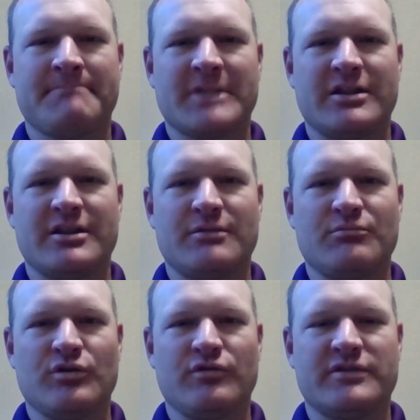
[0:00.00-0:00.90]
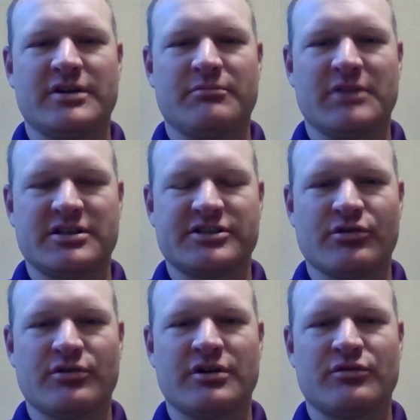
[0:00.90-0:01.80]
and then moved to
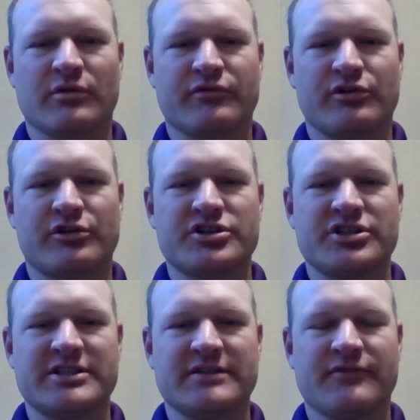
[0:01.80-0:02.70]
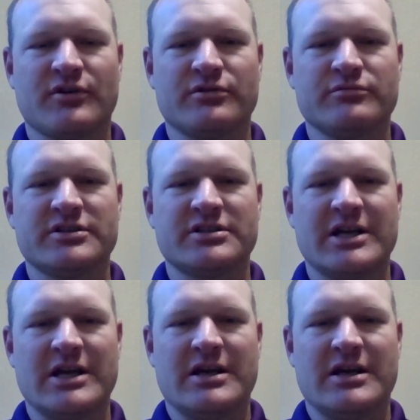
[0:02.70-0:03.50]
Minnesota and worked for Christensen Farms